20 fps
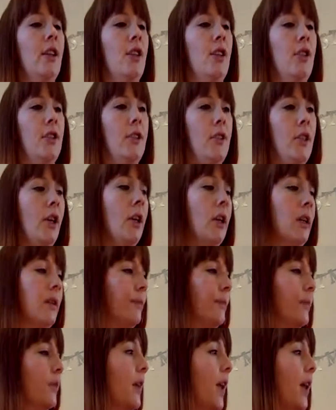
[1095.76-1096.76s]
So
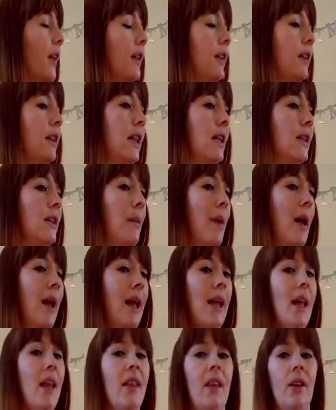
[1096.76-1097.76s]
I think that's
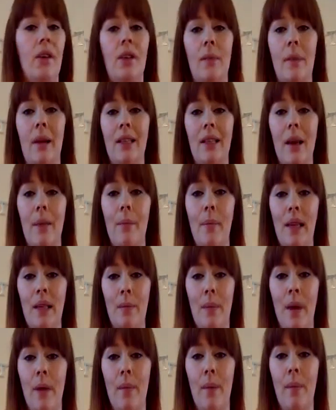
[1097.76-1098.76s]
about it. Those are my 10
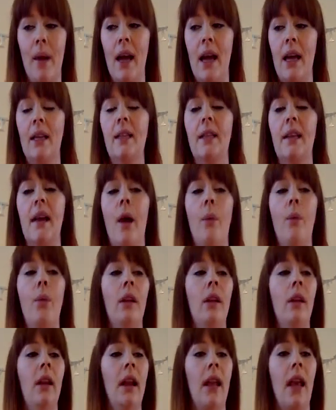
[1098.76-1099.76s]
best baby buys. I
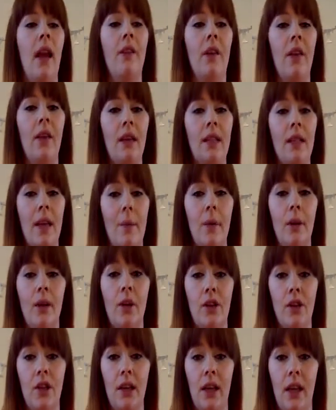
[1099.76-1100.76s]
will link everything down
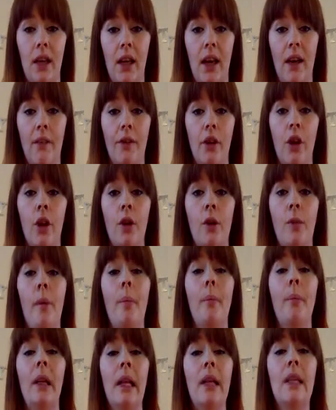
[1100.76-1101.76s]
below so you can have a look.
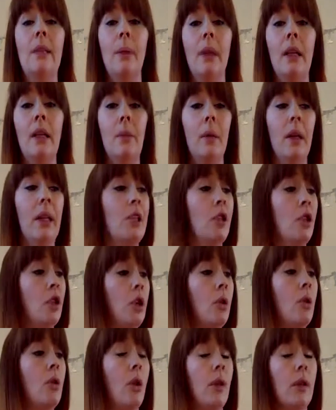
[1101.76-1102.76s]
But please
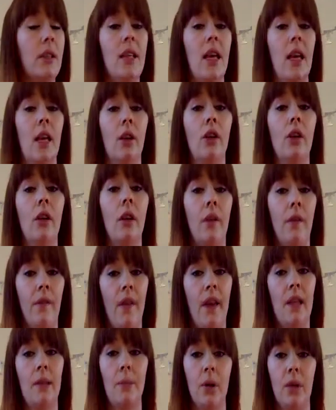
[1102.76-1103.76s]
do go and take a look at the
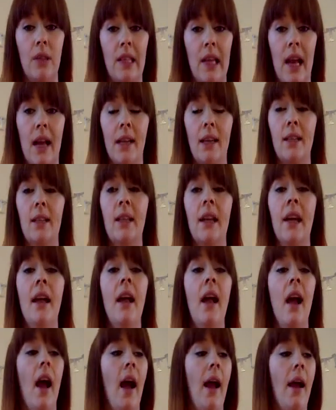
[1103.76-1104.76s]
Facebook sites
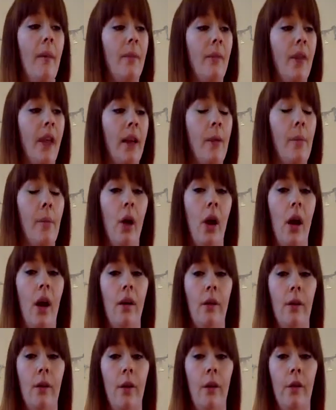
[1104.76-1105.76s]
that I put
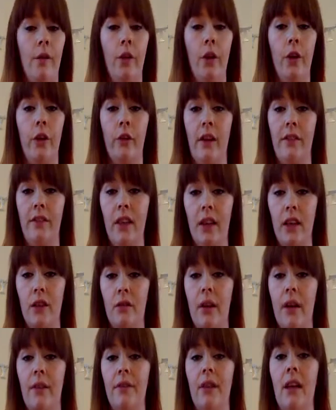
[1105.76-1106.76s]
on for the Grafted and
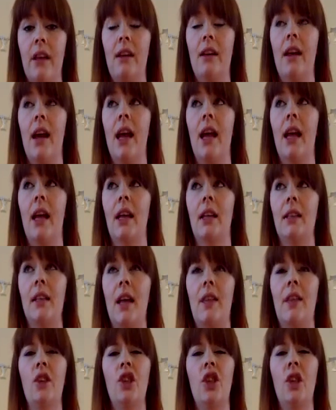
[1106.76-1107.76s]
Crafted, and I
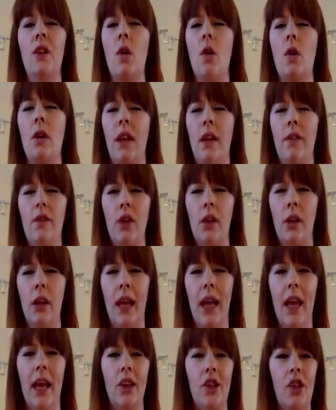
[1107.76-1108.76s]
think she's called Gifts or
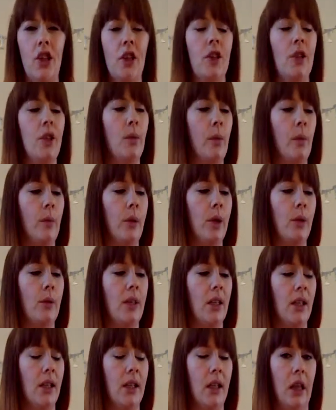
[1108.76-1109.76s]
Locations, the woman who
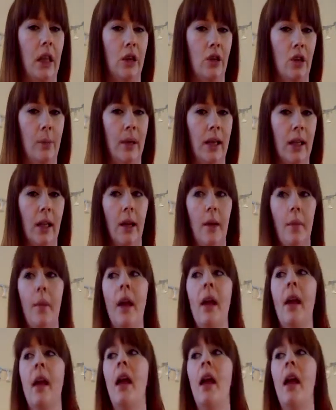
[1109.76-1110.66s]
did the dummy clip.